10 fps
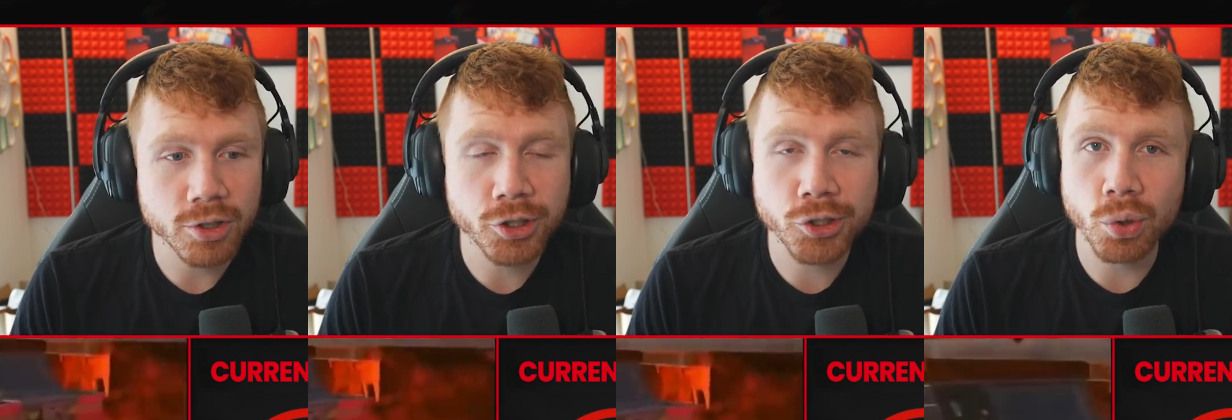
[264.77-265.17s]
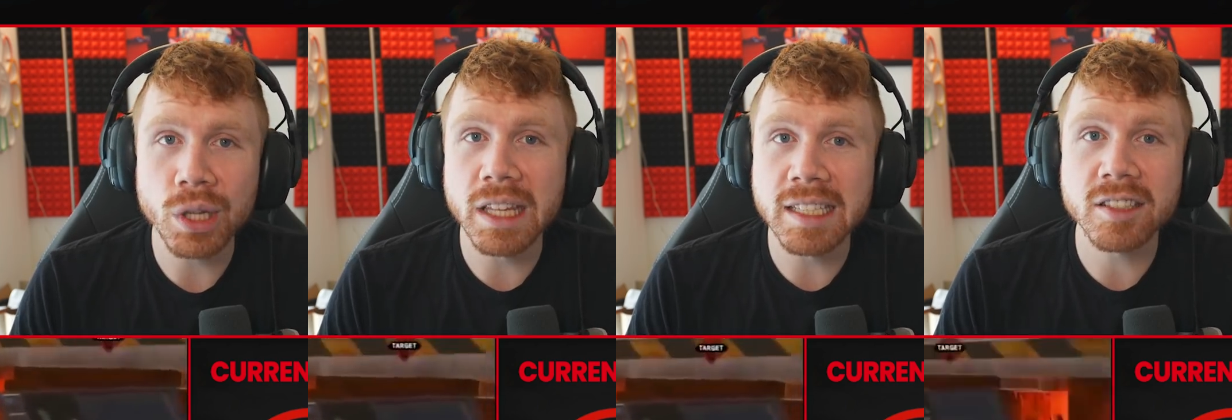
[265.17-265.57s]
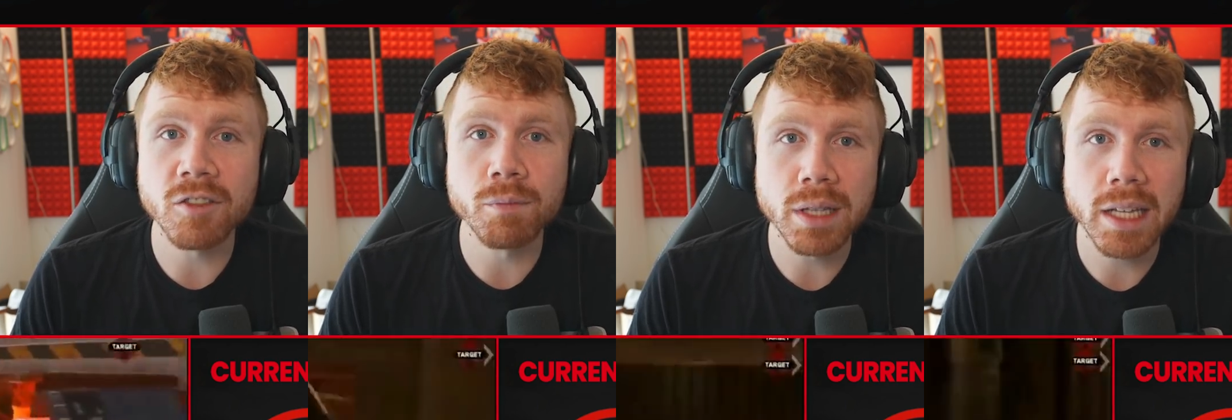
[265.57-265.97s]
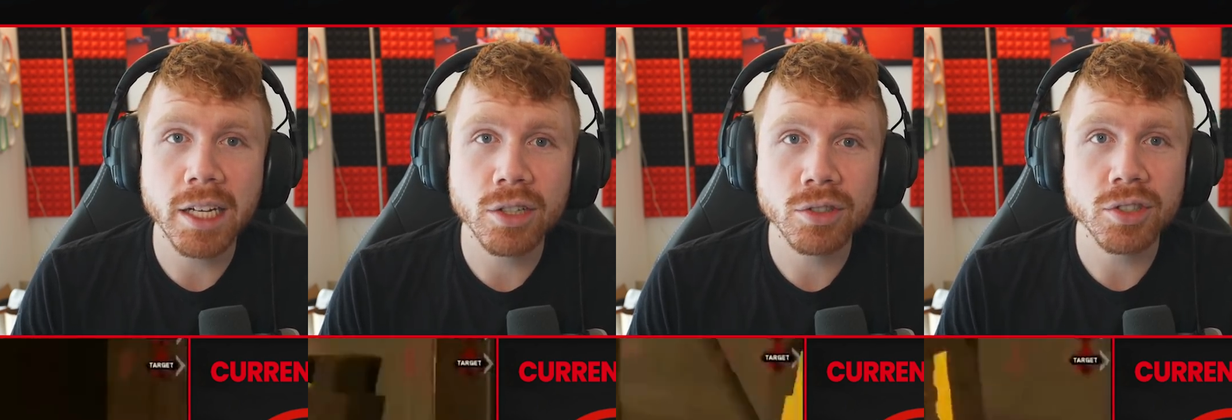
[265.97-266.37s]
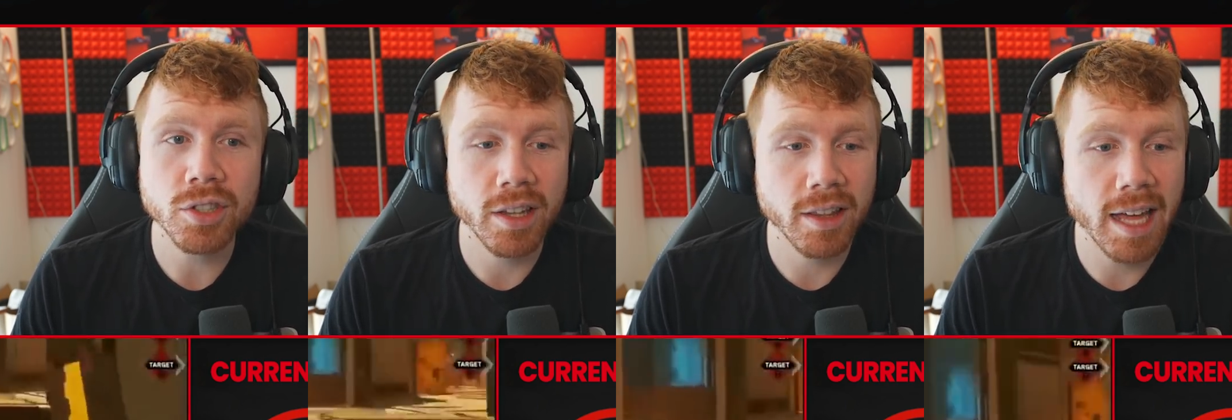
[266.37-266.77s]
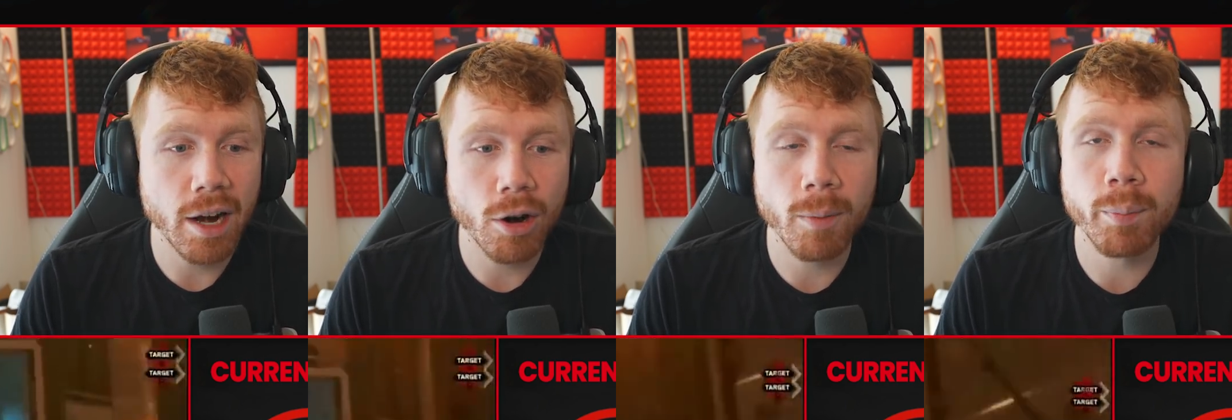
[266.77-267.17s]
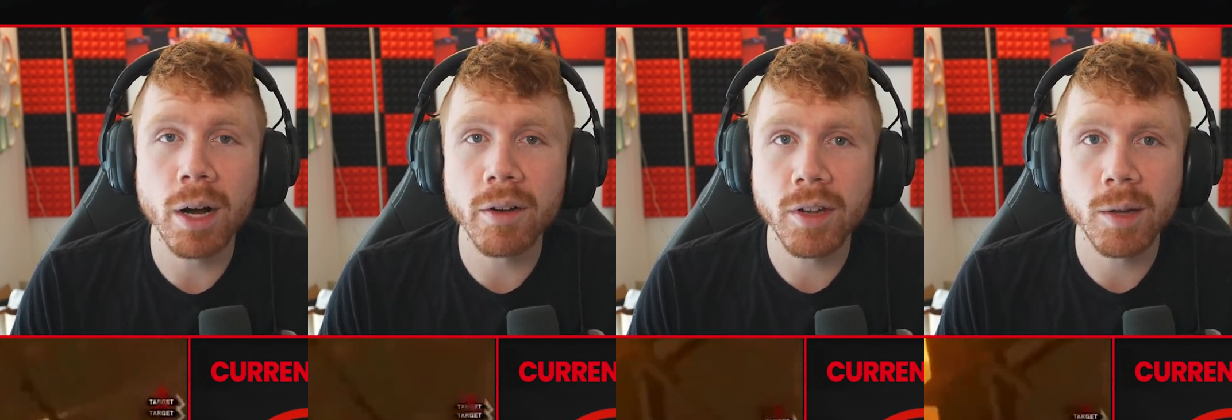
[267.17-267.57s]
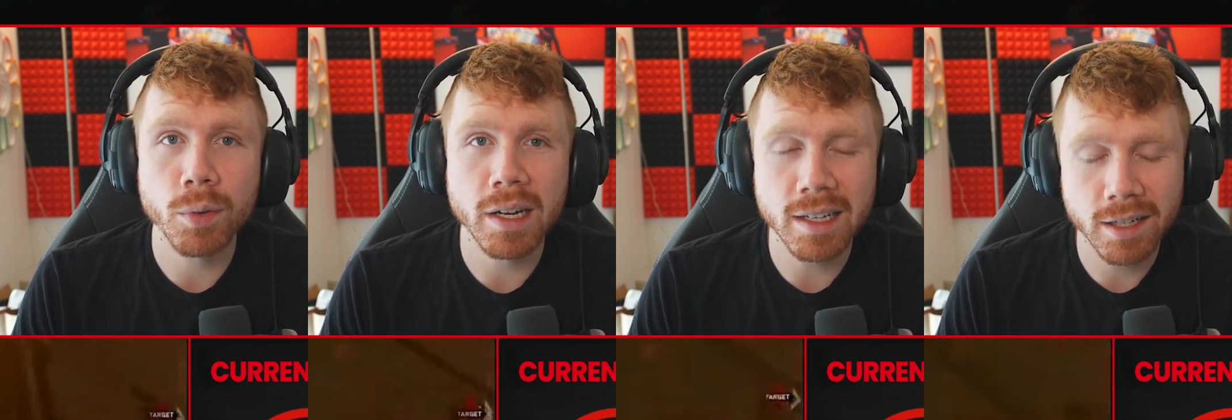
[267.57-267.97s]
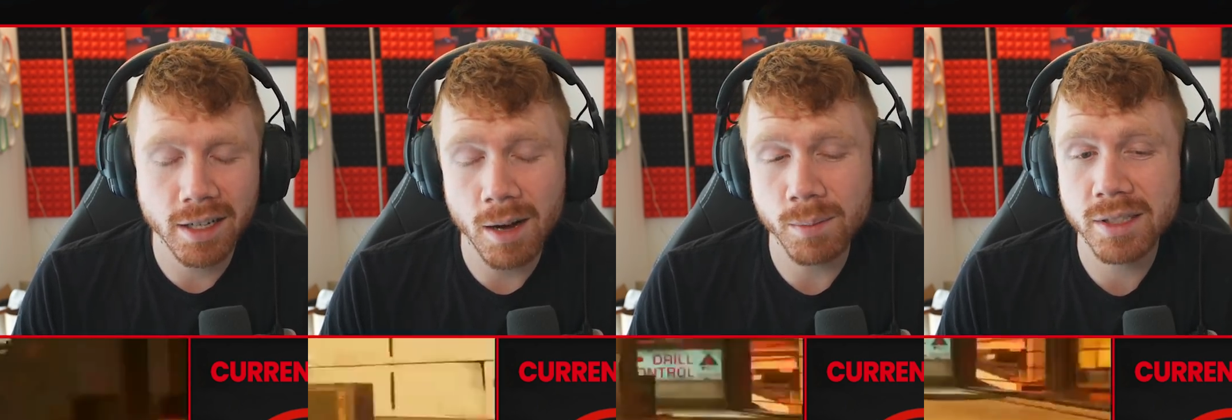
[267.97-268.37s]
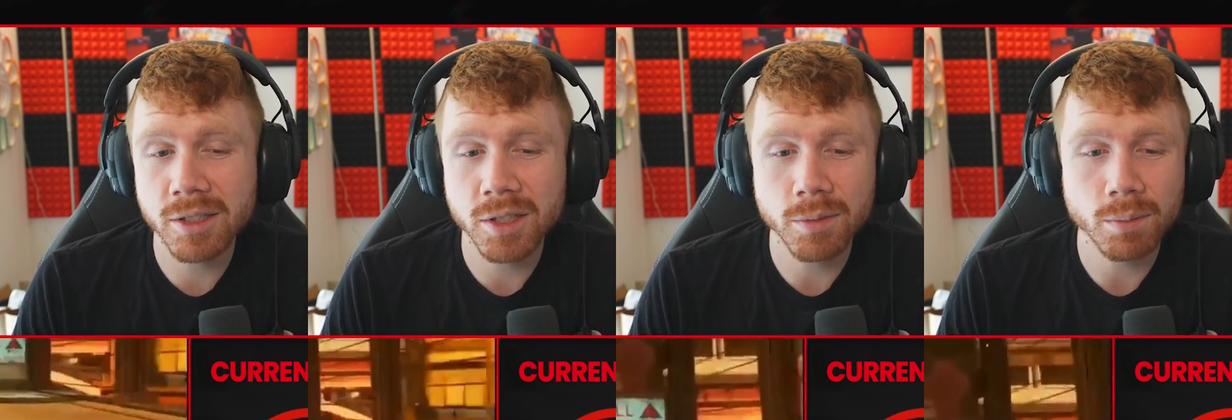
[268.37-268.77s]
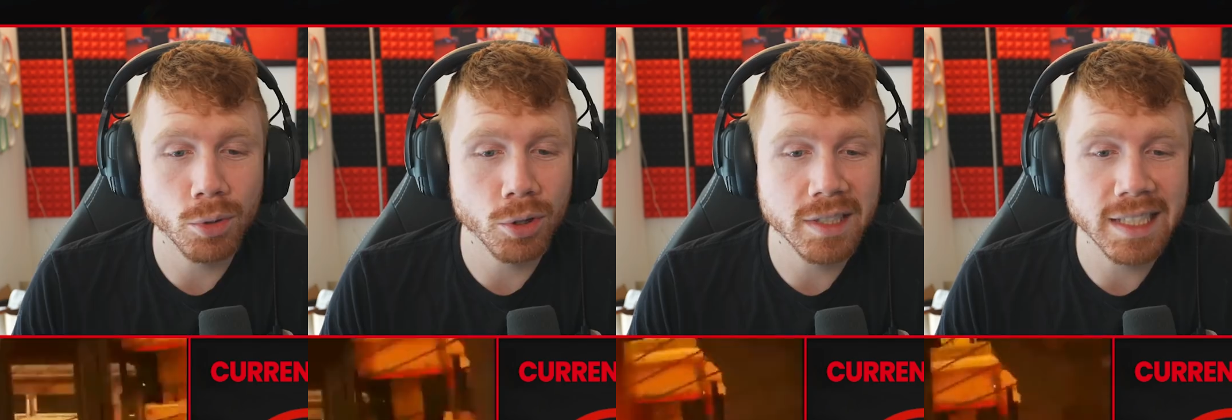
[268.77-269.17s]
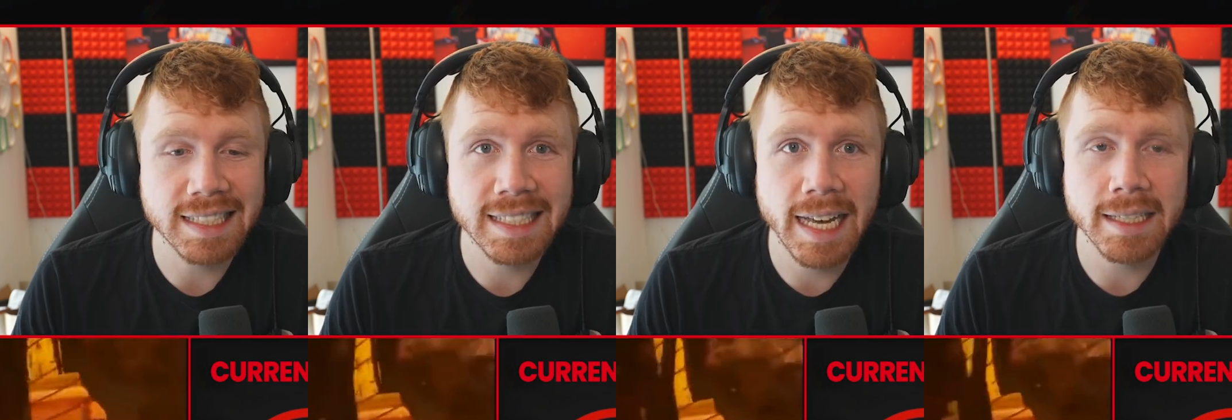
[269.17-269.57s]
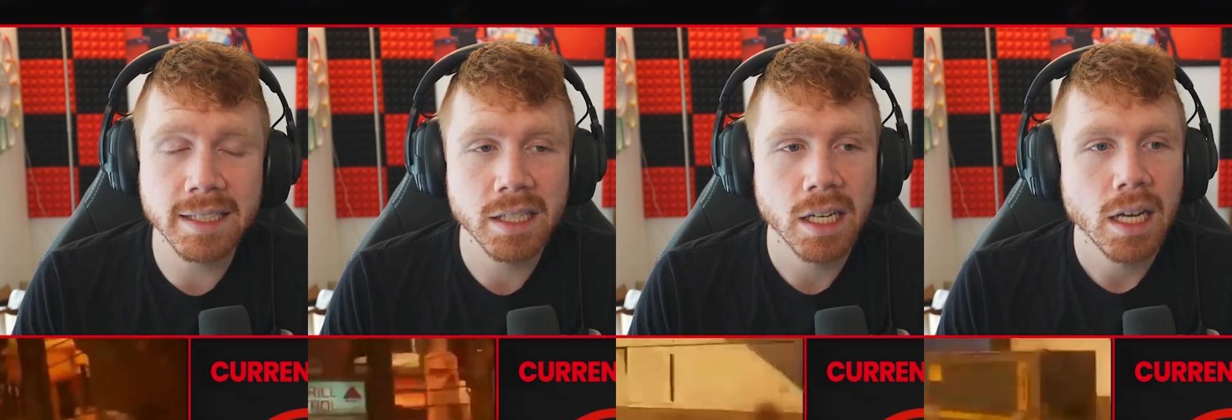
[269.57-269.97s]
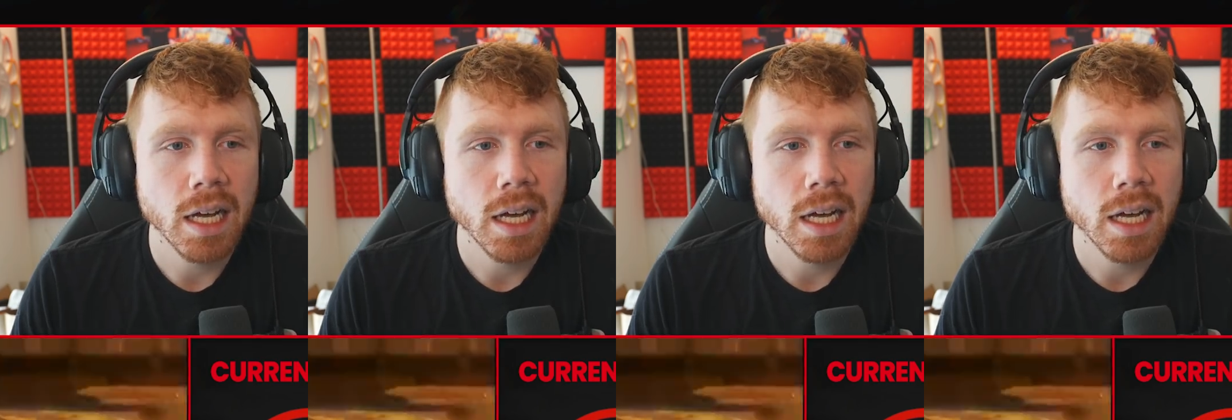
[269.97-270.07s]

a short list of players that are above him when it comes to more success.